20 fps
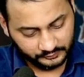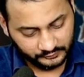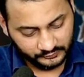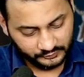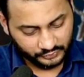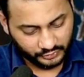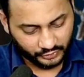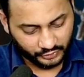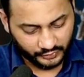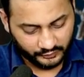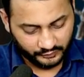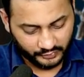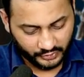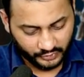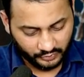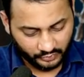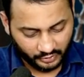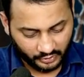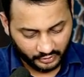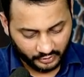So you will
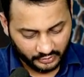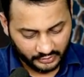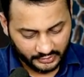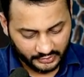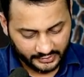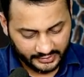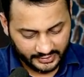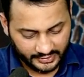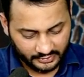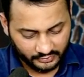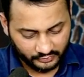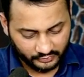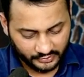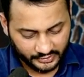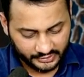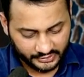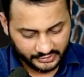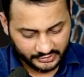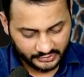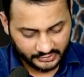do all the
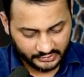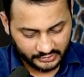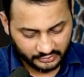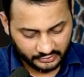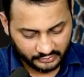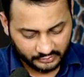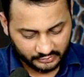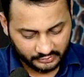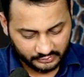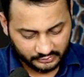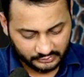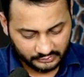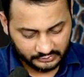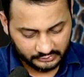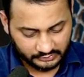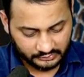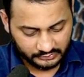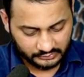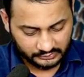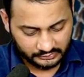calculations on
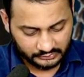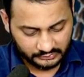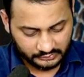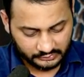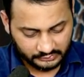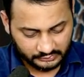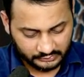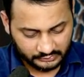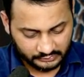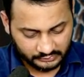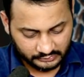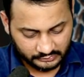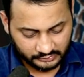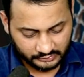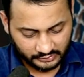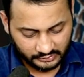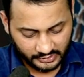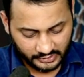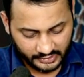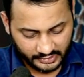
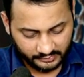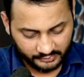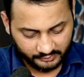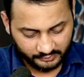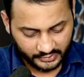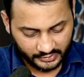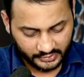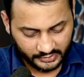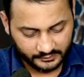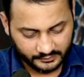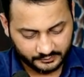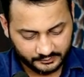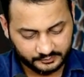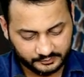10 million.